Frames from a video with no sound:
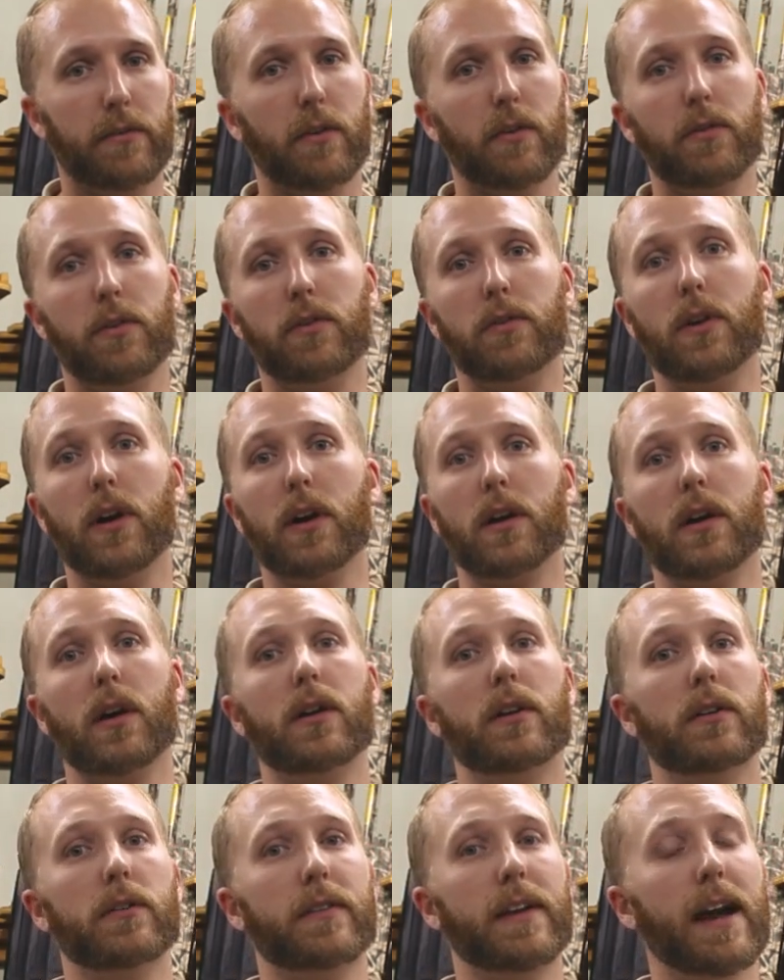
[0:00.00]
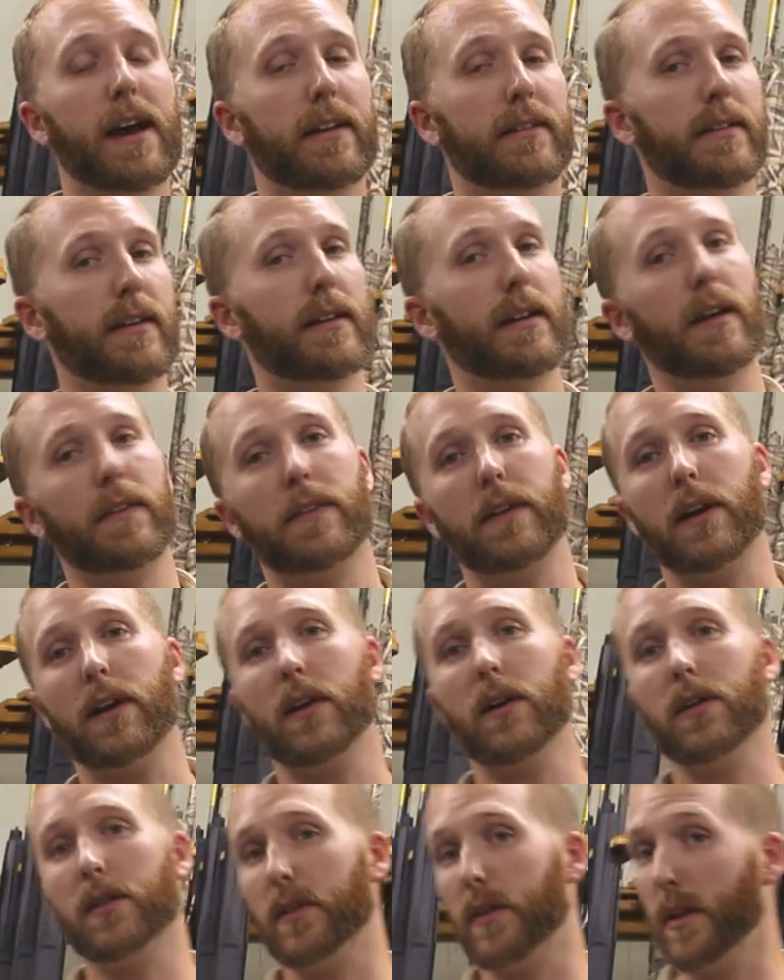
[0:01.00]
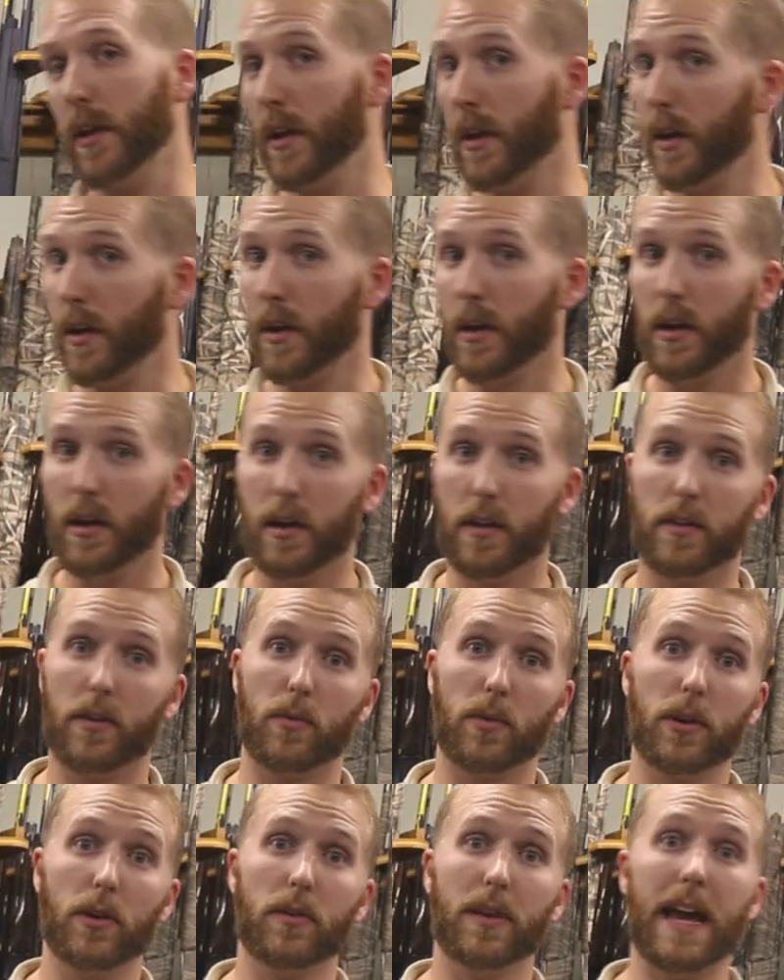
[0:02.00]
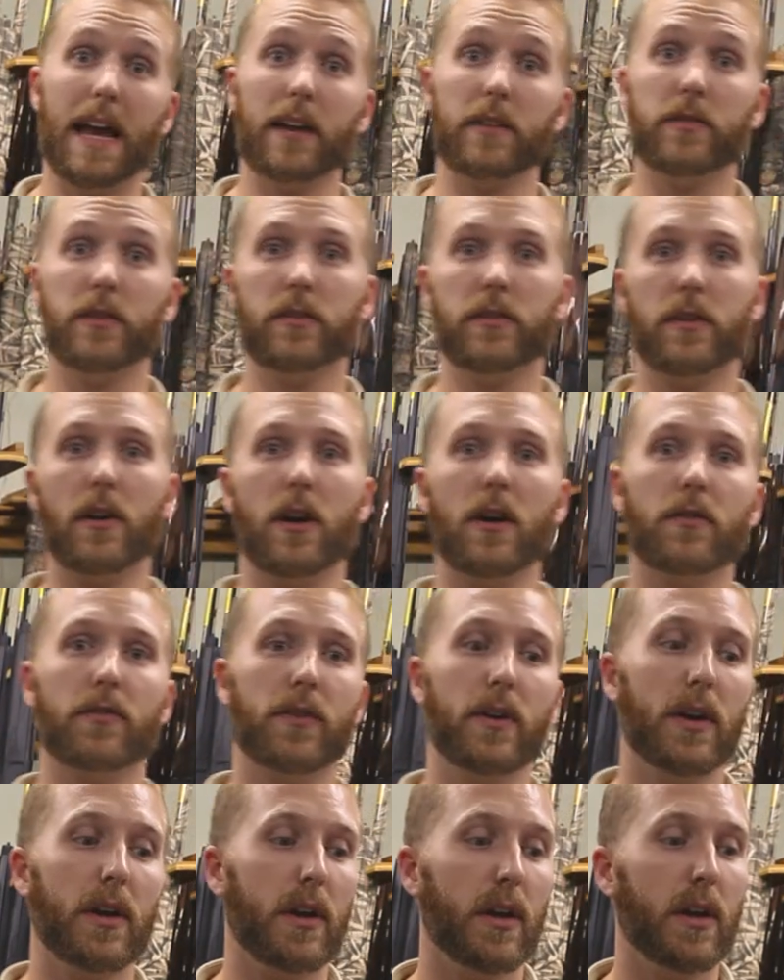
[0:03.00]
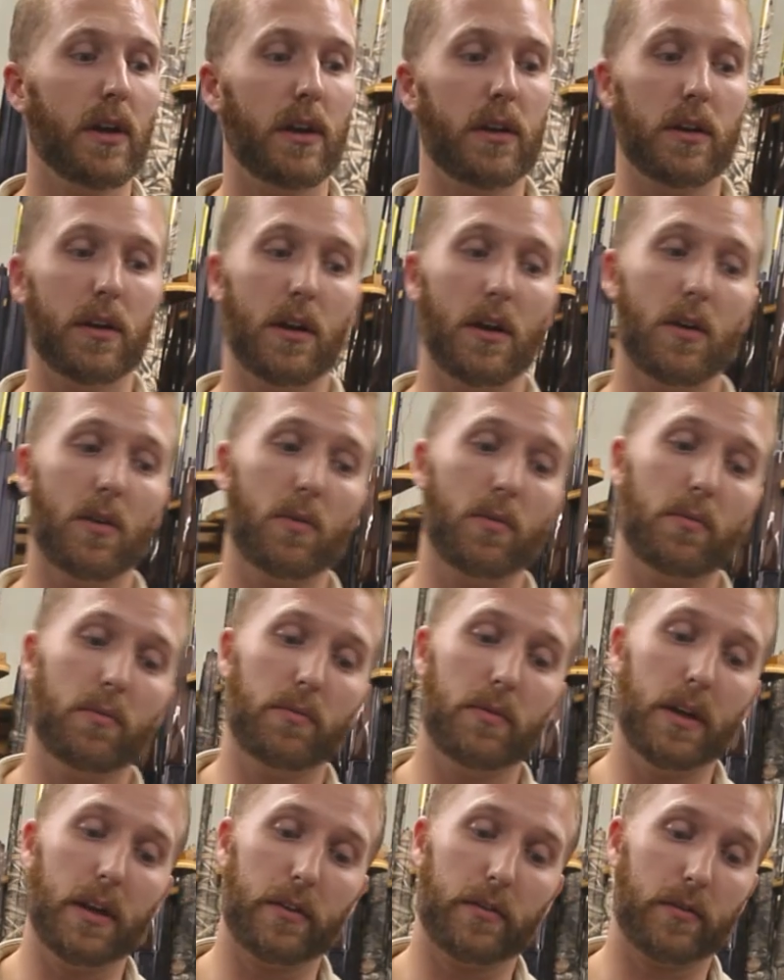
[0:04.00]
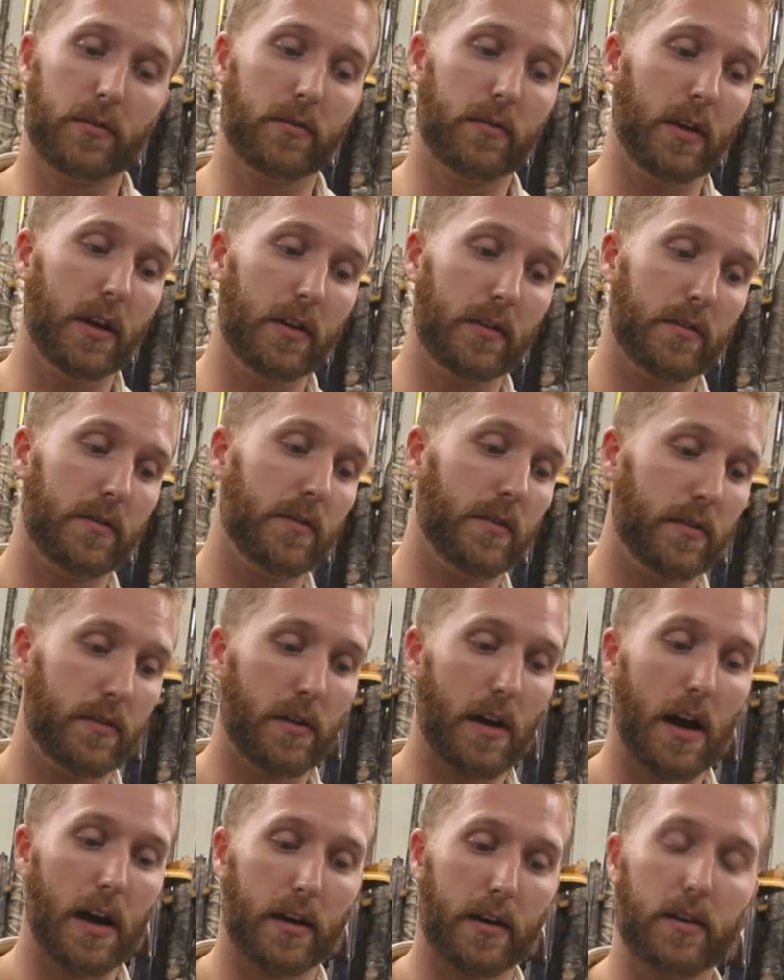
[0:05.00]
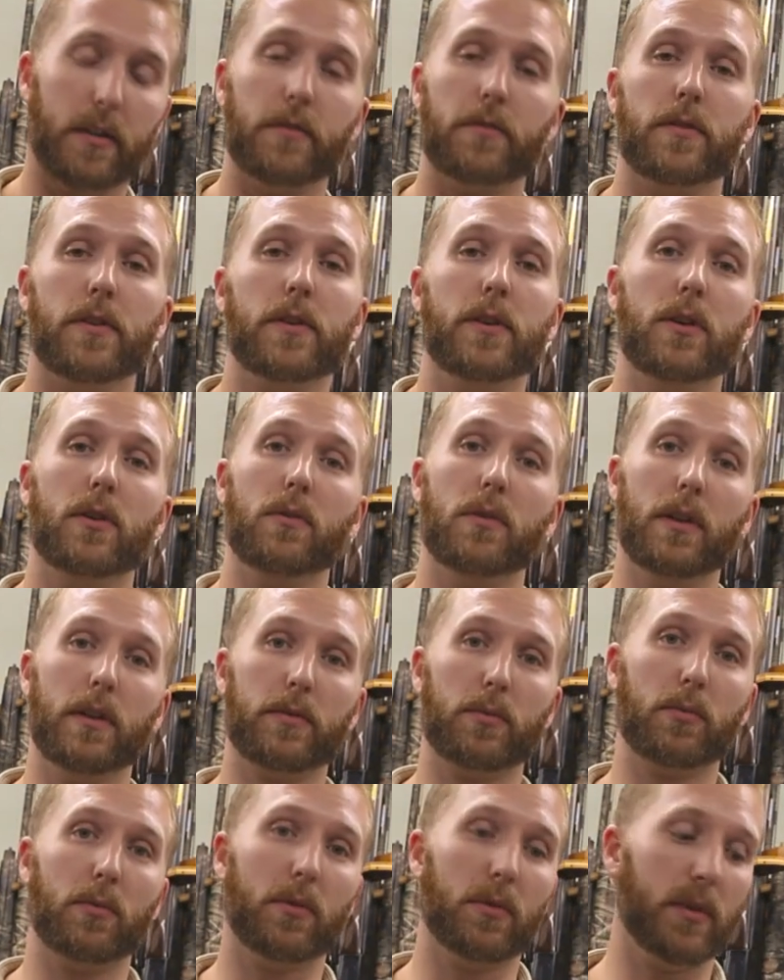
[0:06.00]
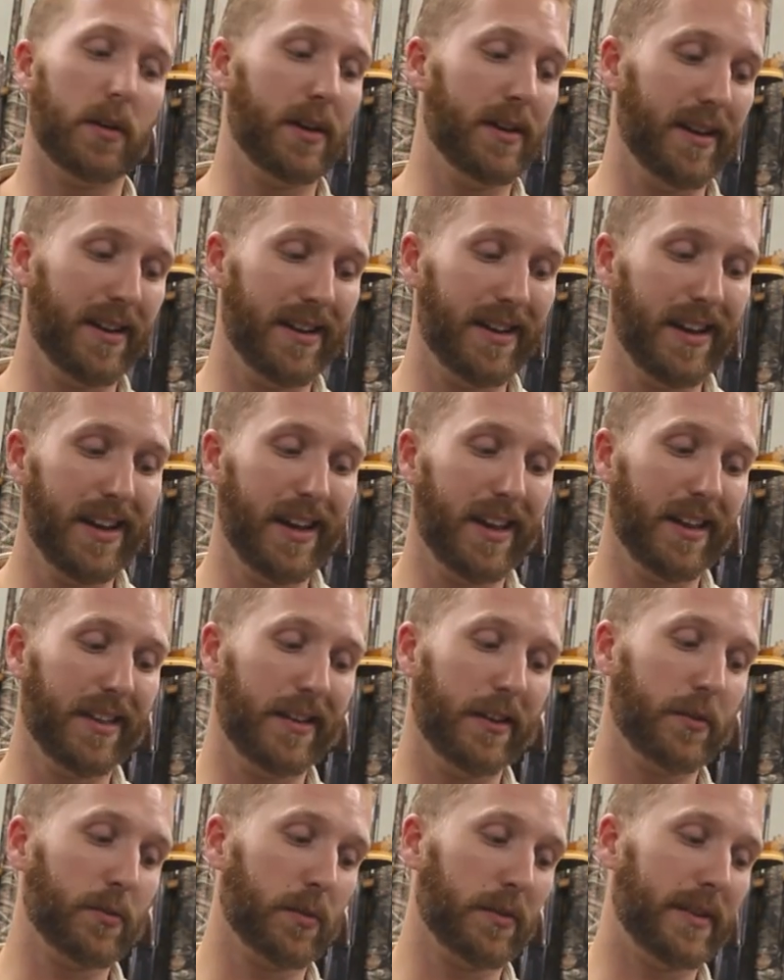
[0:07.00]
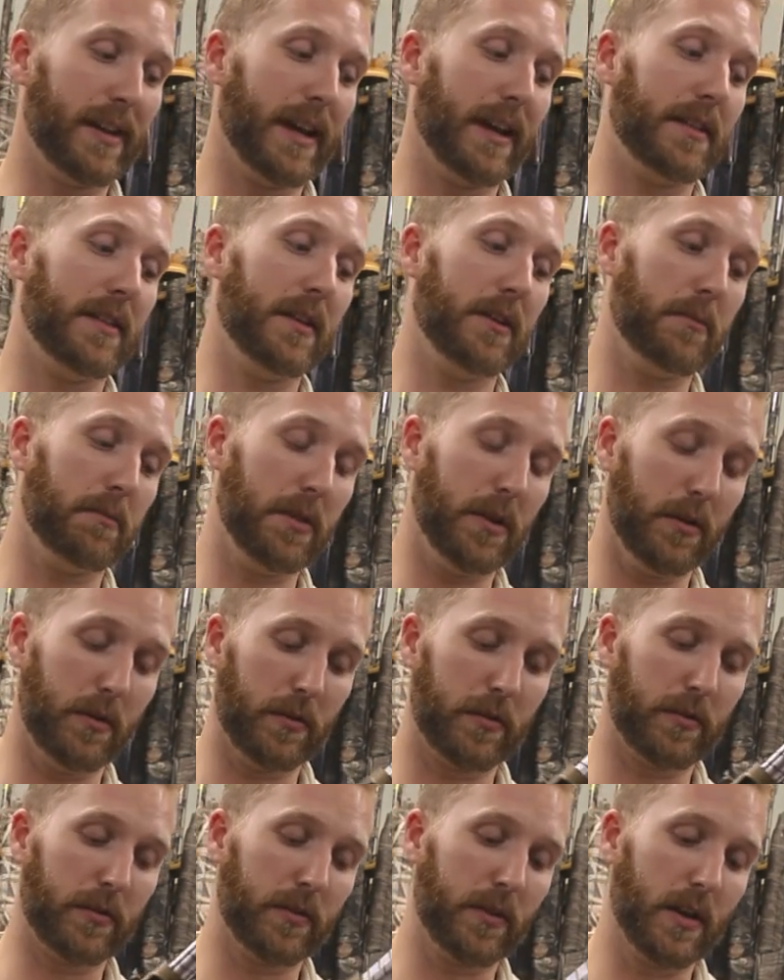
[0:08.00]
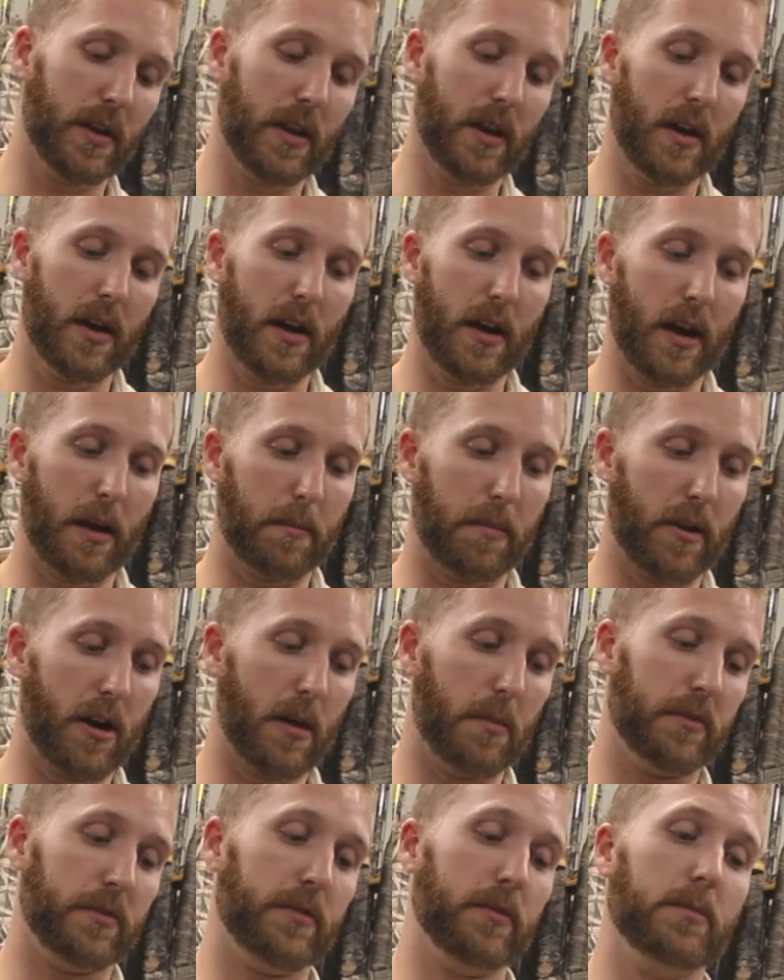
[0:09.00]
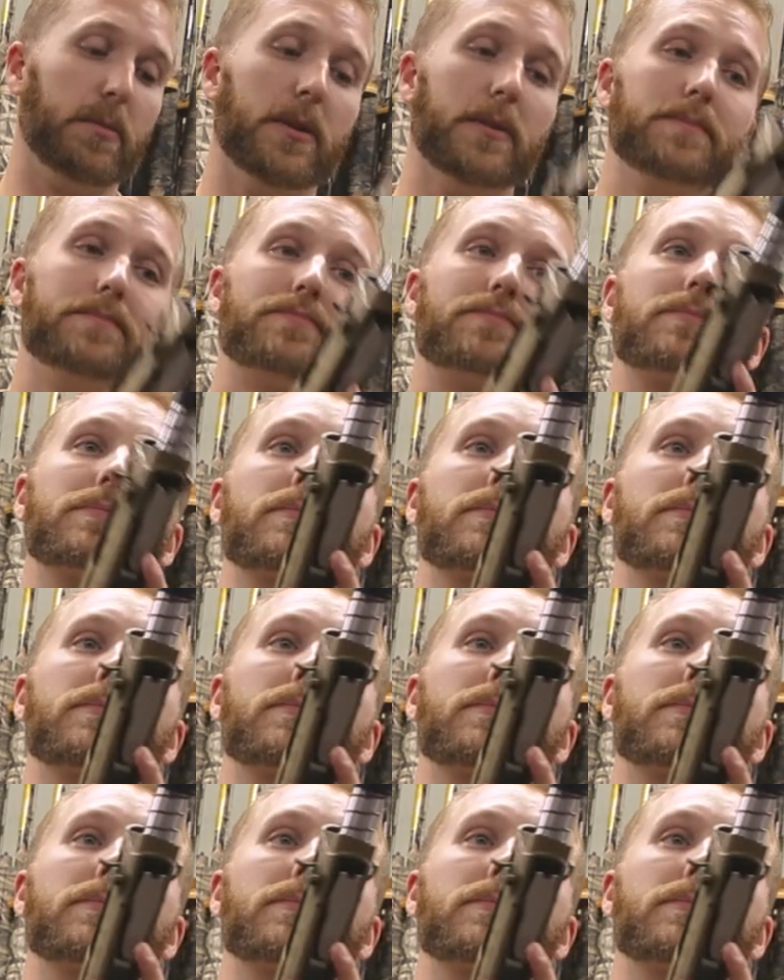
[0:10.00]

So you duck hunters, guys getting out there hunting and the real nasty stuff, you know, this is the shotgun for you. This will this will take the abuse, I promise you. But